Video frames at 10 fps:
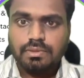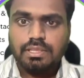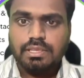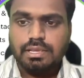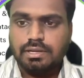
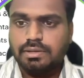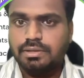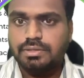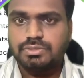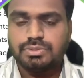Yeah,
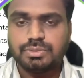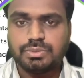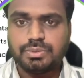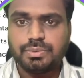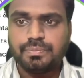
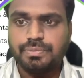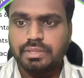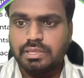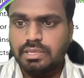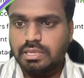so
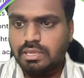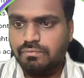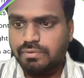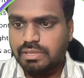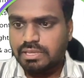
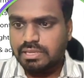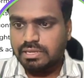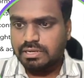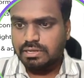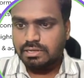if we
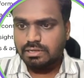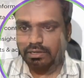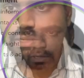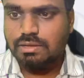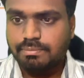can
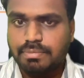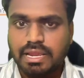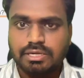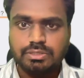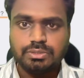come back